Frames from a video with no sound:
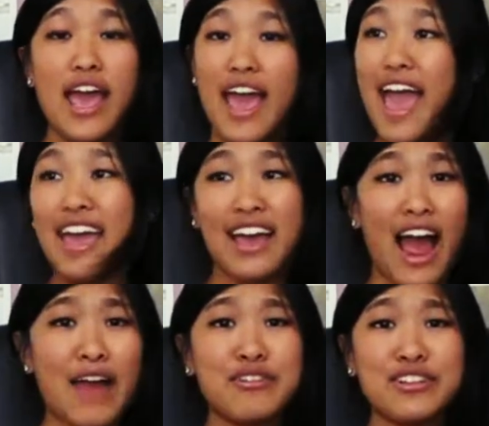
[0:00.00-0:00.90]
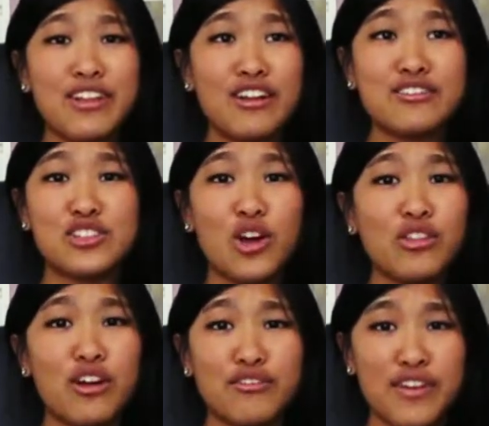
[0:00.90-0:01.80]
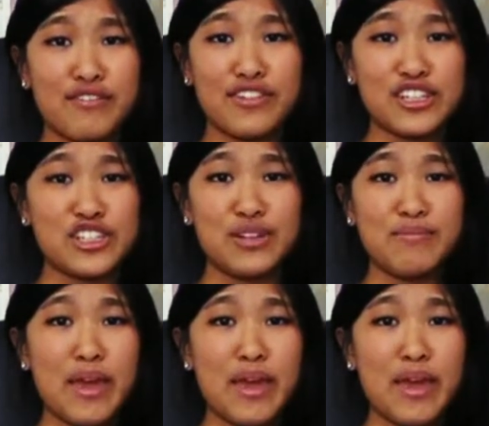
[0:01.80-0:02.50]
hey, I read a lot of John Locke fanfiction.